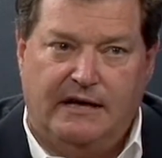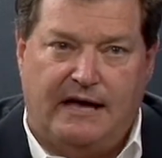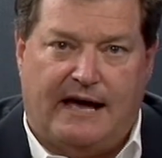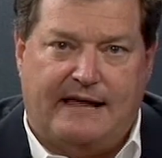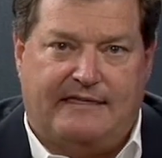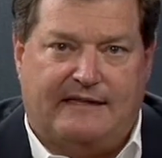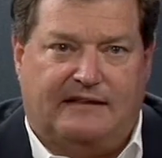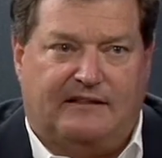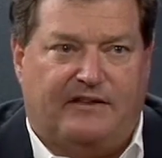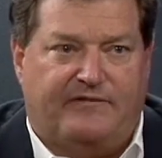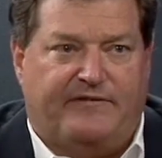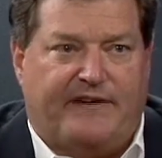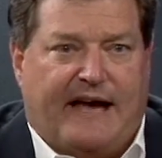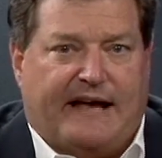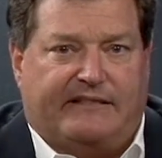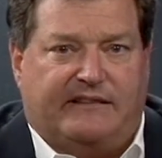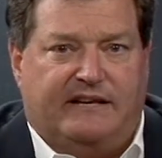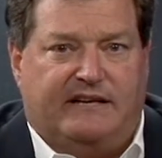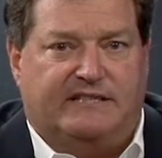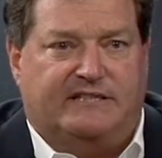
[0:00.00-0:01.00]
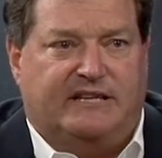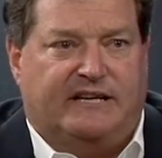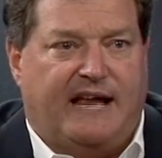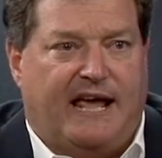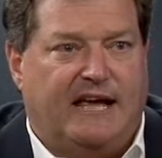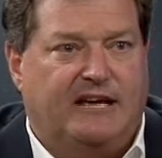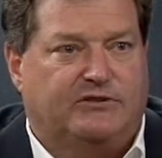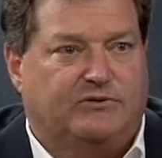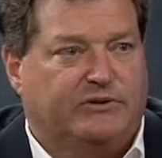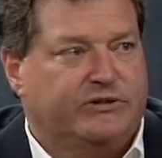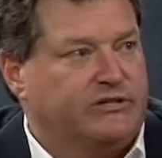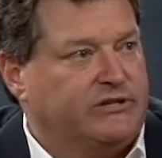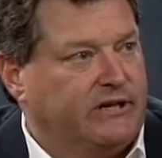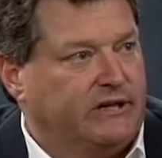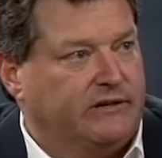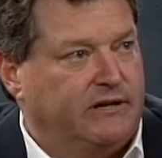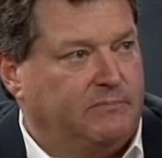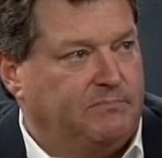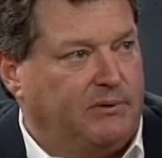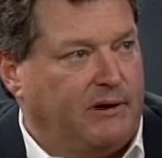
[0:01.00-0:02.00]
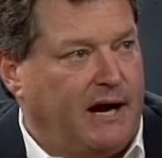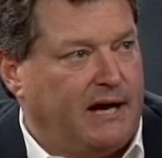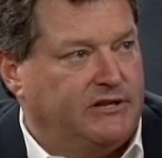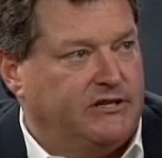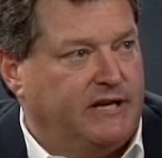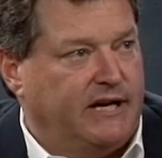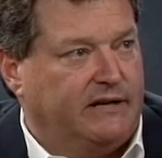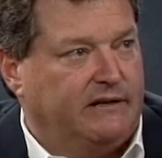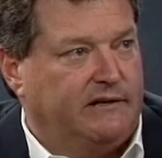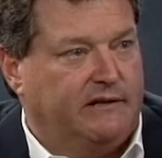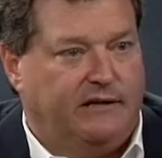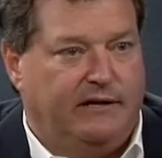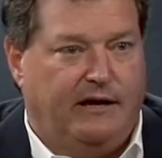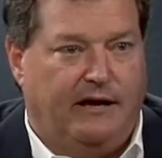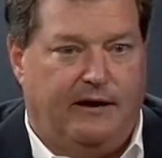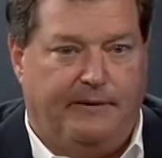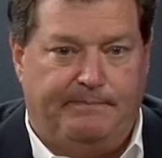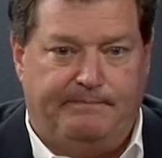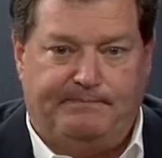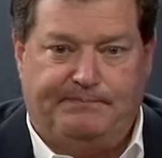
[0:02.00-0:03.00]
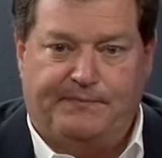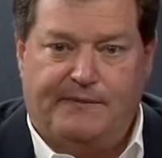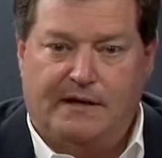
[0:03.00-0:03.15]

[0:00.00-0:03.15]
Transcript: I think the fact that it's an age-restricted project, um,